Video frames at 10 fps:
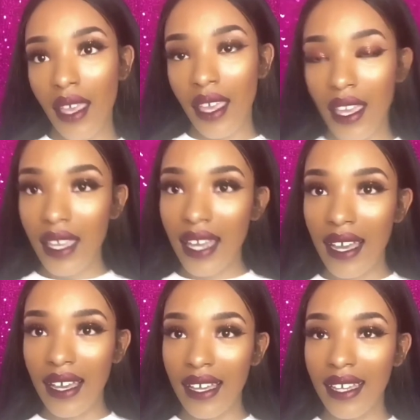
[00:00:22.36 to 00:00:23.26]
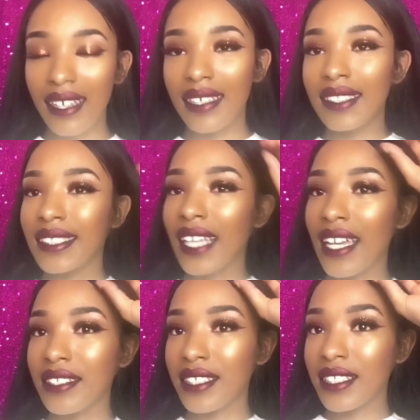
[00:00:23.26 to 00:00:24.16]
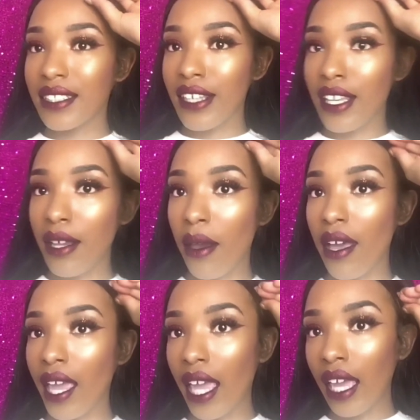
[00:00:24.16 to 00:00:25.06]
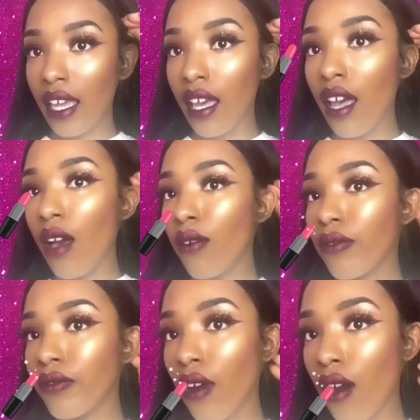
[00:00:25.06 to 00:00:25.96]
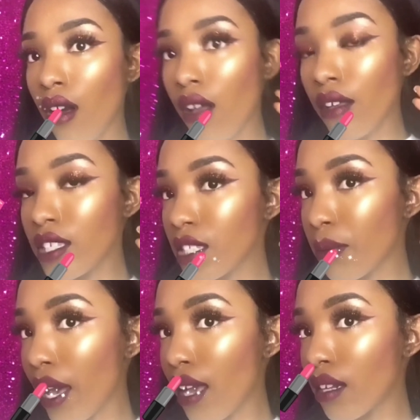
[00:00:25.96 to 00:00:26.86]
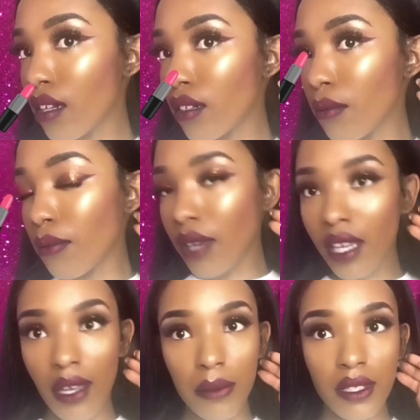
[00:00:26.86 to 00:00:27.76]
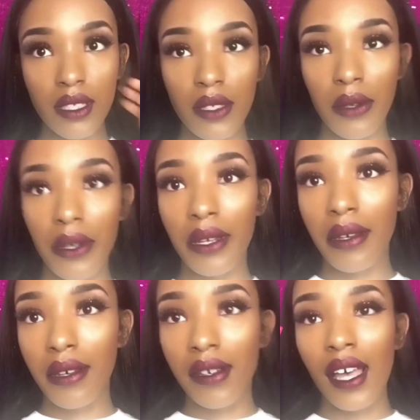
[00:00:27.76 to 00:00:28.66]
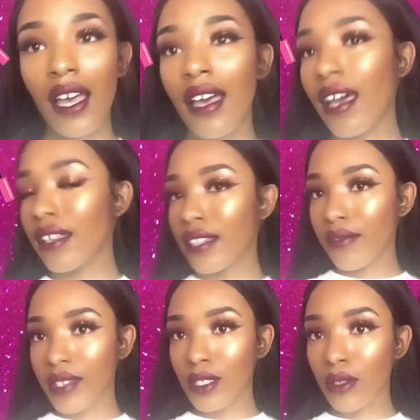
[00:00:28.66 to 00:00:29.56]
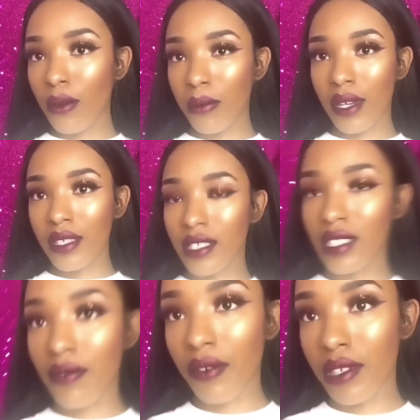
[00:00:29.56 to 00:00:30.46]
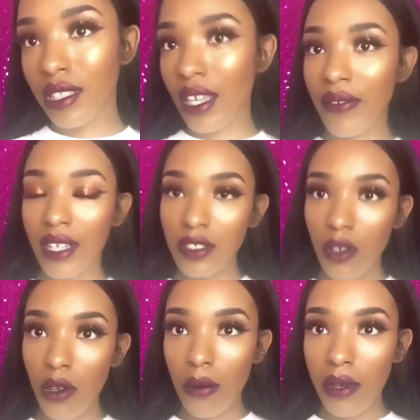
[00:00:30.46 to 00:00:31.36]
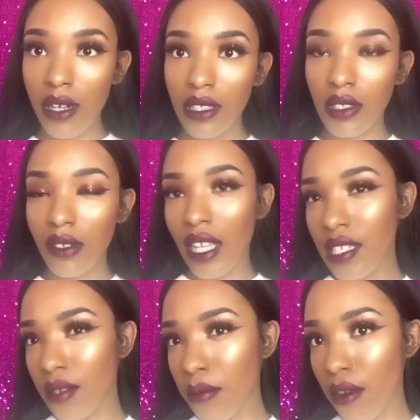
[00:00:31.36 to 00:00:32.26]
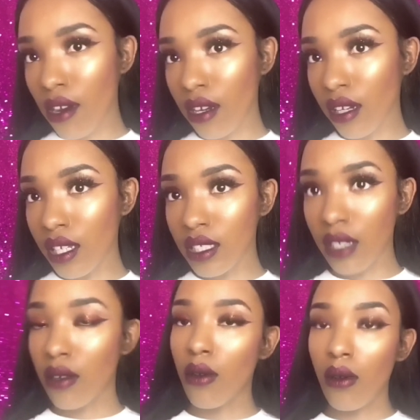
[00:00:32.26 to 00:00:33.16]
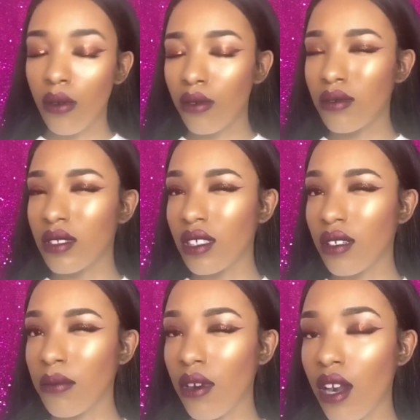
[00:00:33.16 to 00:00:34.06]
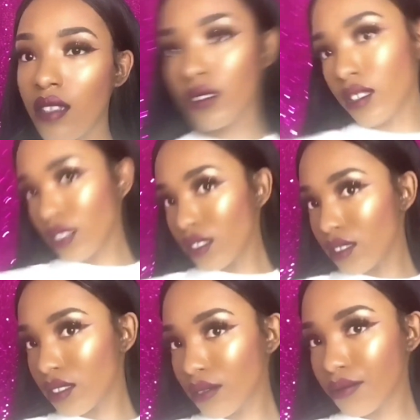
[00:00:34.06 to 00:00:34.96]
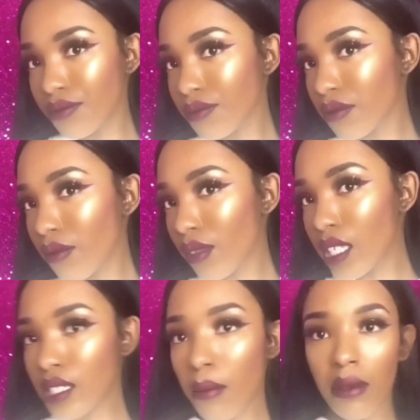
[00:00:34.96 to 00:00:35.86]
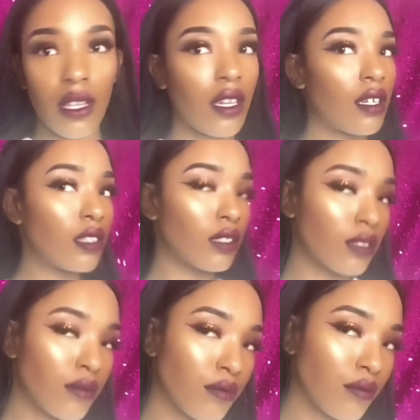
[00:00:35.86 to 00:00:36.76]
Hey guys, I just did a fall inspired makeup tutorial. I love it so much. It's the first day of October, so lots of burgundies and golds and bronzes, some blush.